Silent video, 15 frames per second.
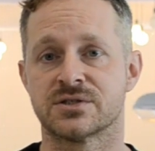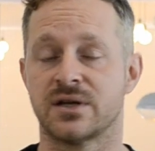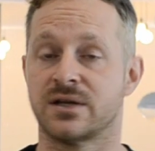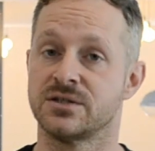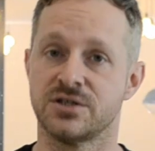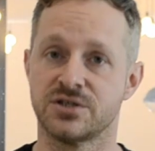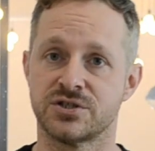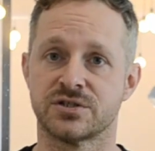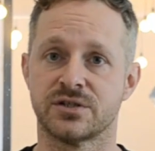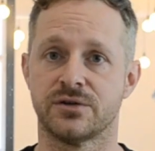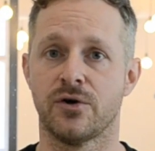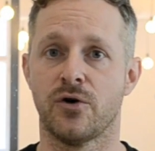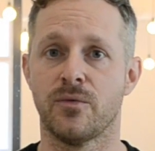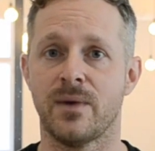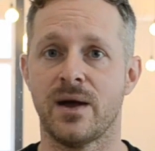and digital
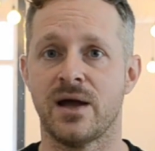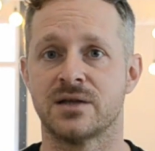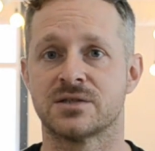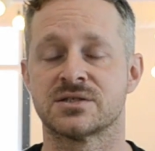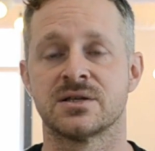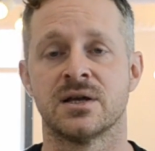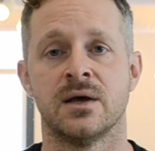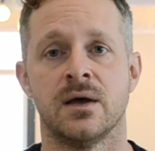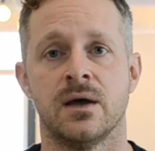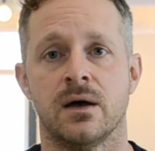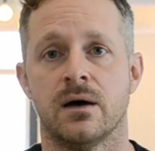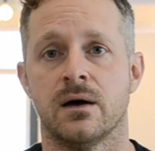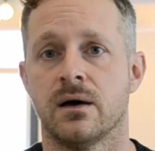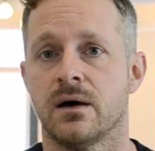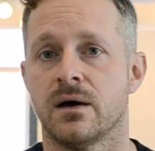nomads.
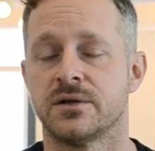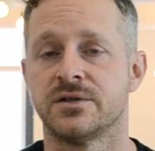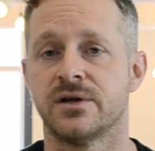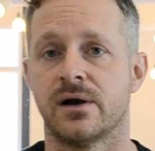There